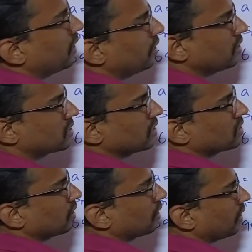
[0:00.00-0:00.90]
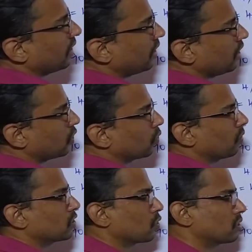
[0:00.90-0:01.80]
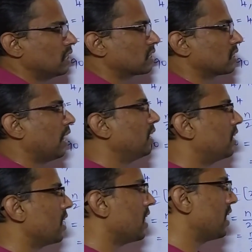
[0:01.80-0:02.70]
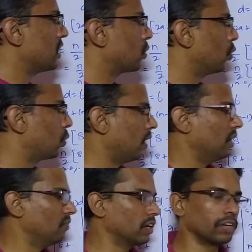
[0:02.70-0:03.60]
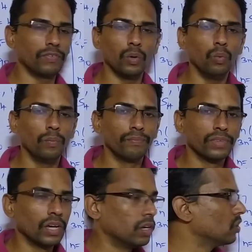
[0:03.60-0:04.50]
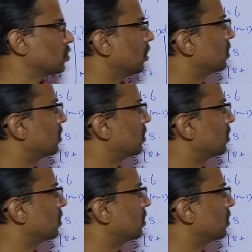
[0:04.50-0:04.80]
be getting 690 into 12. So 690 into 12 will give you, so